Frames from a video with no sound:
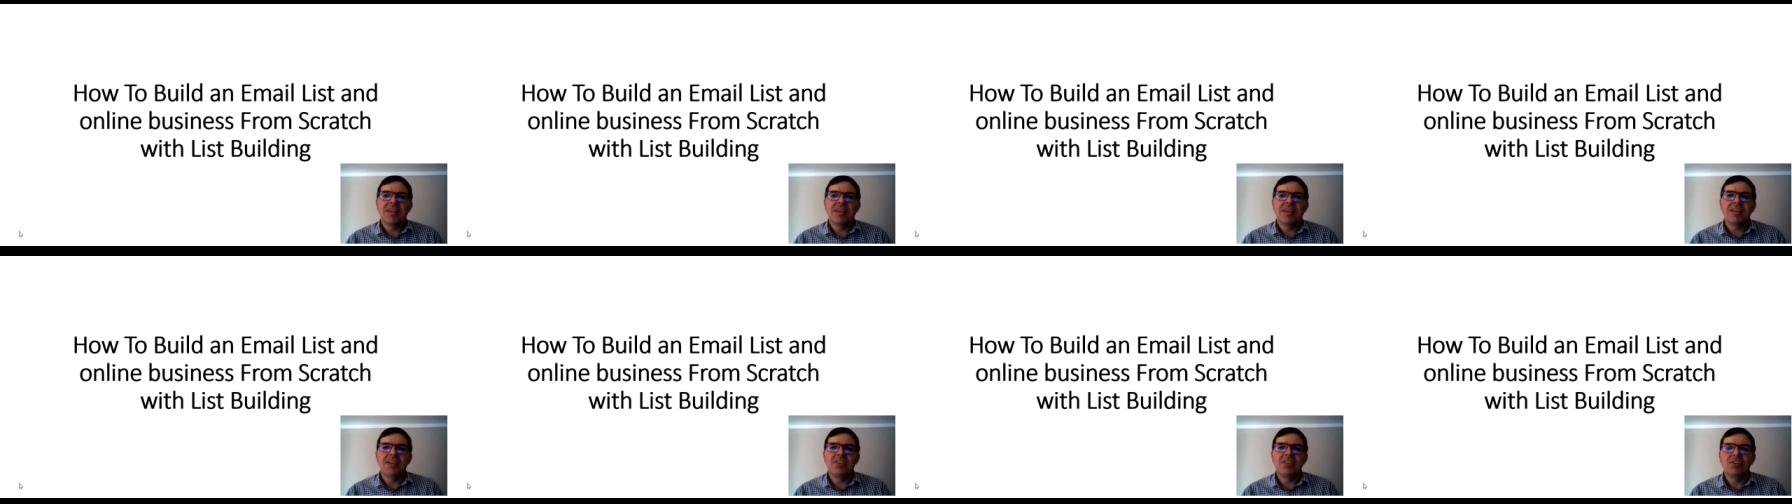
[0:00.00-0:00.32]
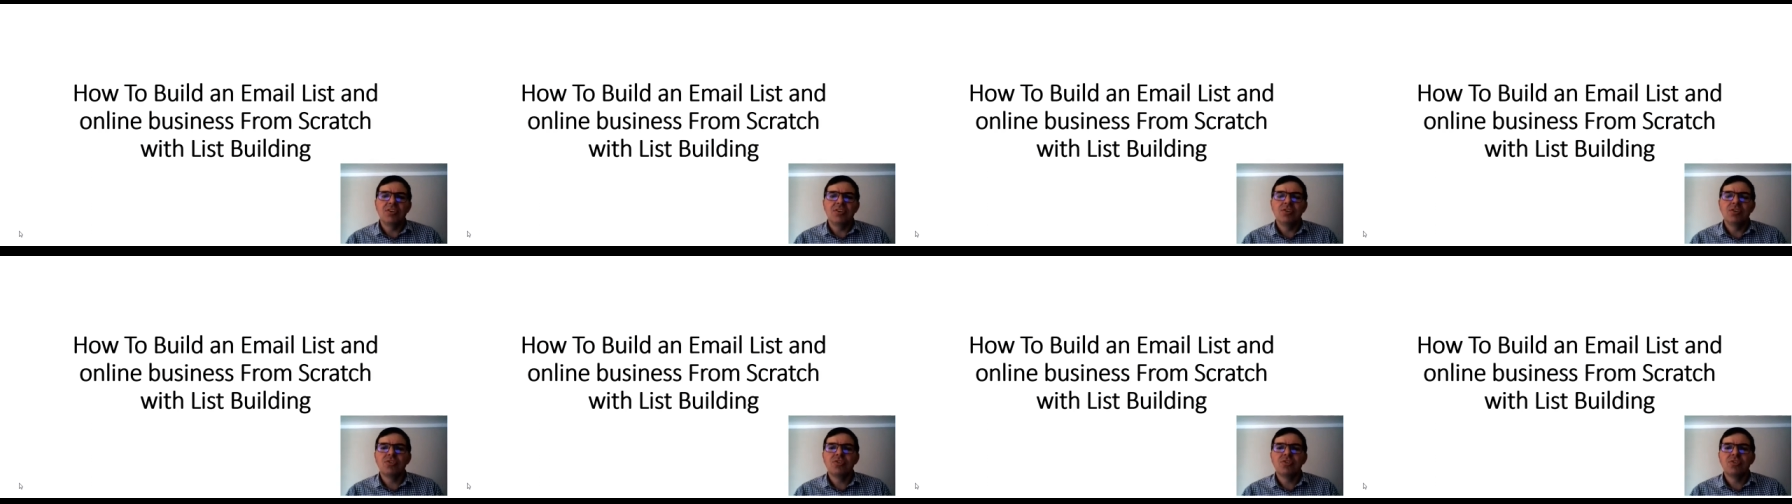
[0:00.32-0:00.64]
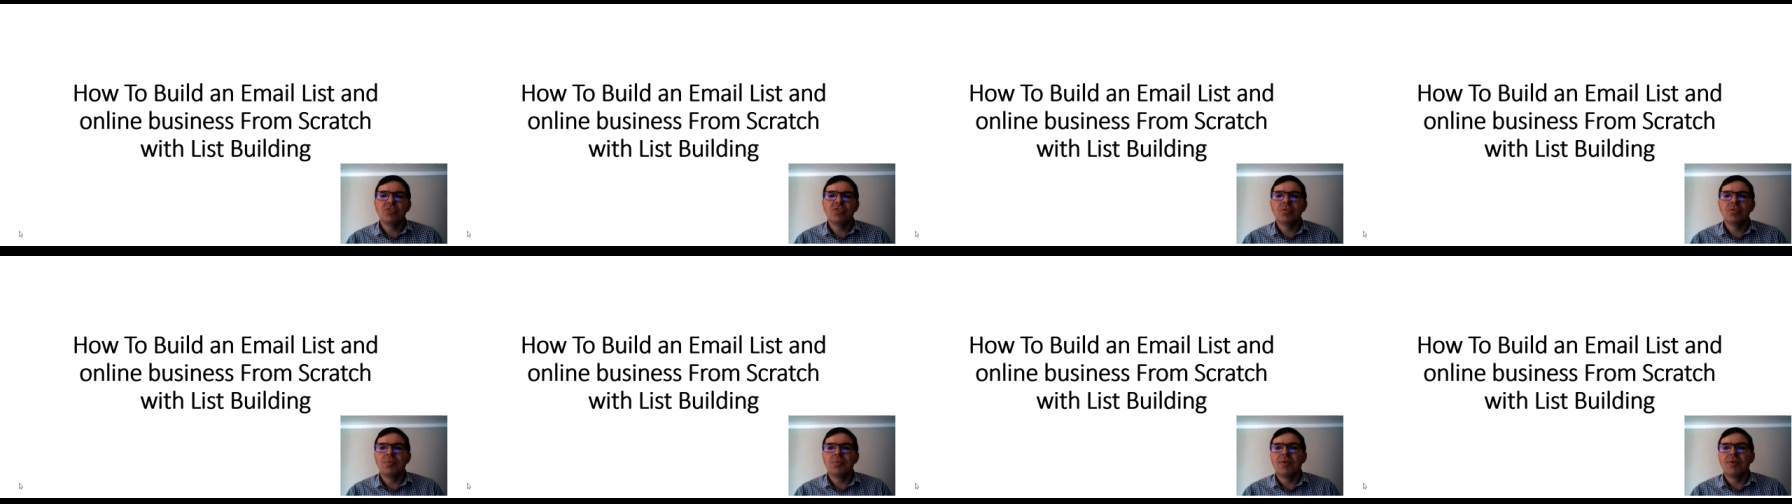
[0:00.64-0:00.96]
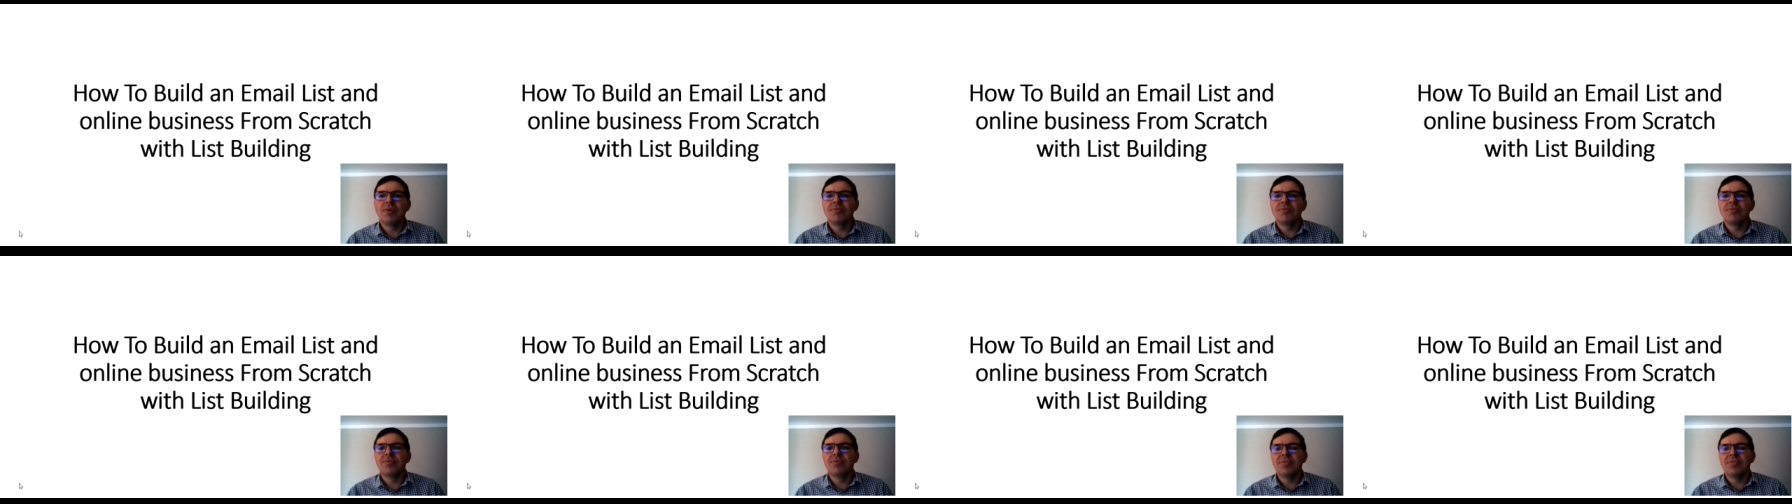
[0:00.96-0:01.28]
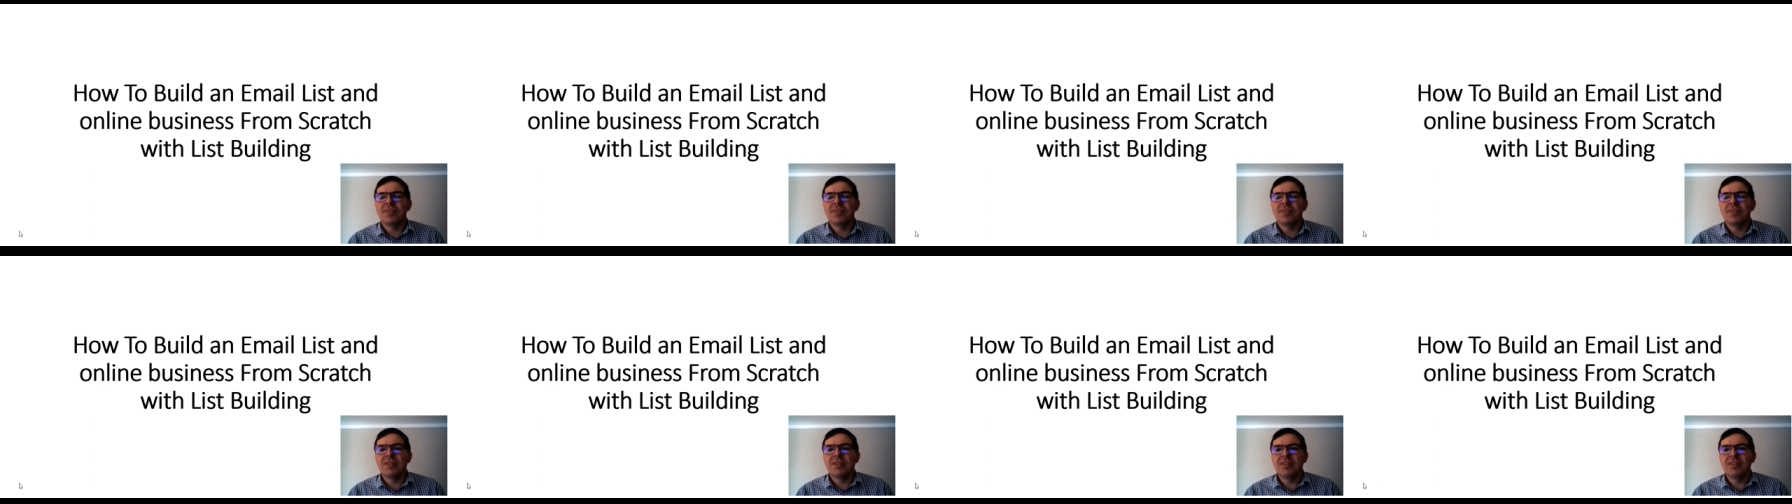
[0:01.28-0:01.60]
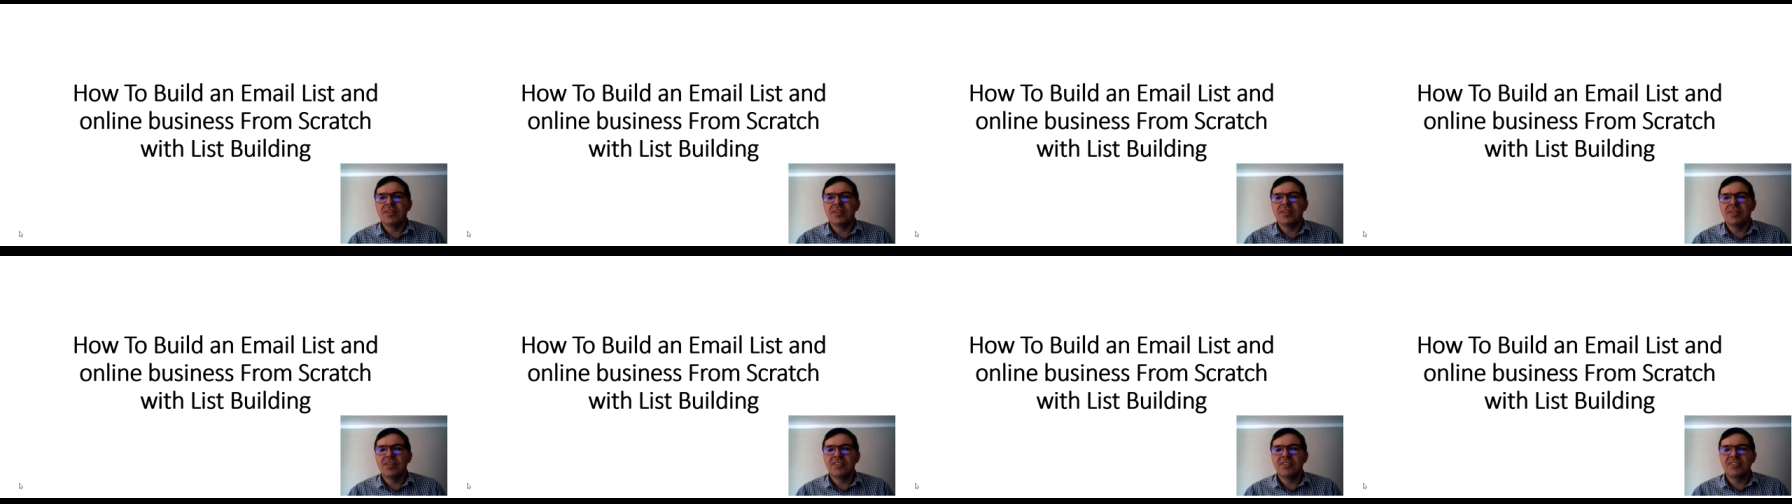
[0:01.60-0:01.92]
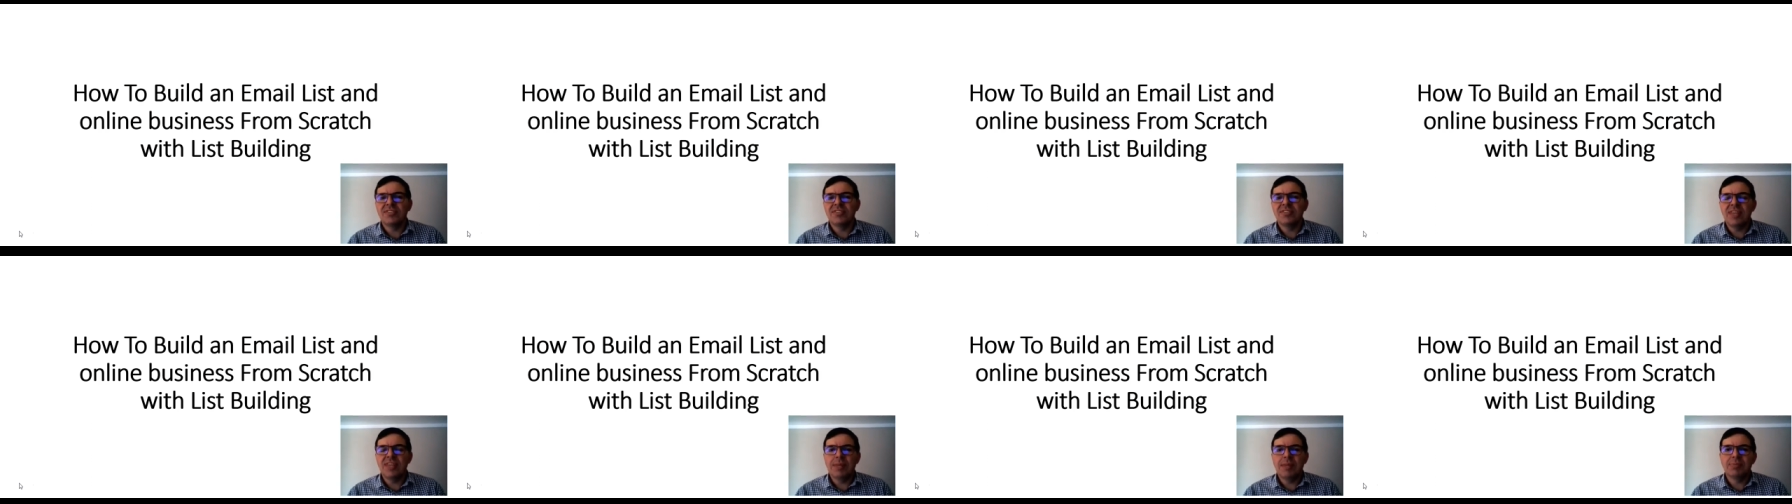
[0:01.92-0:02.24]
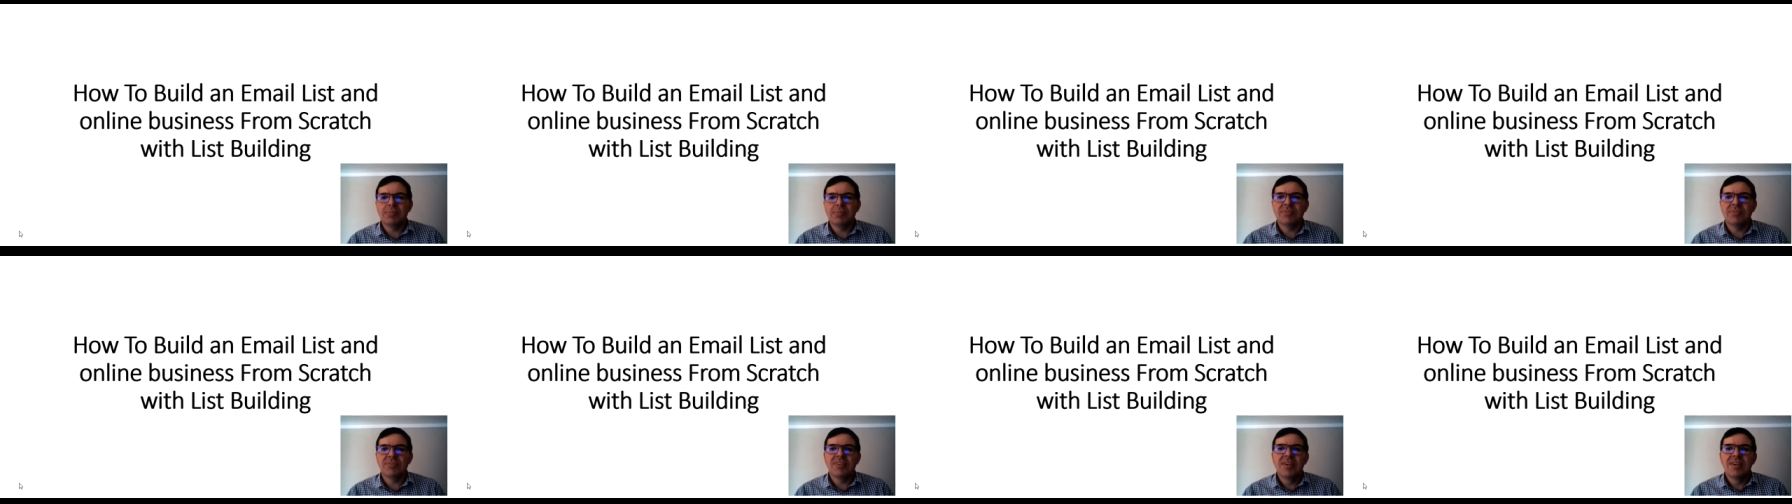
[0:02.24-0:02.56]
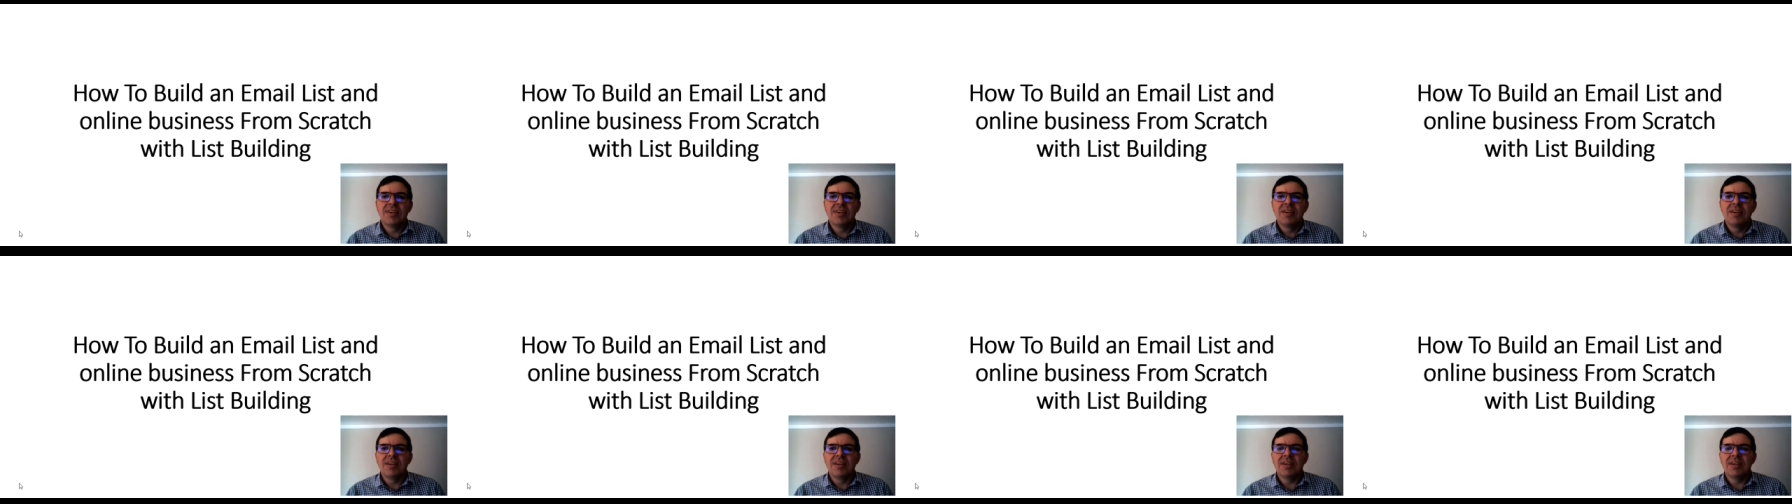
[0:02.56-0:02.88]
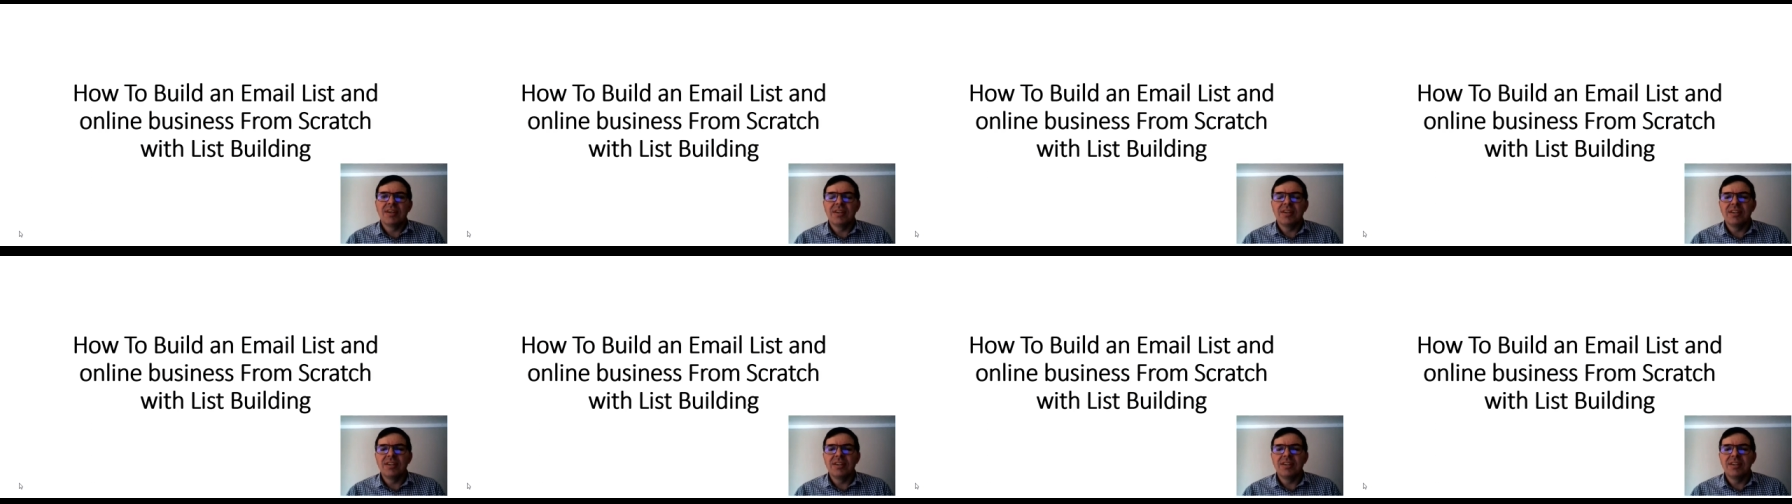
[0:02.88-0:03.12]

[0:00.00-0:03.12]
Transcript: in YouTube of uh, the steps uh,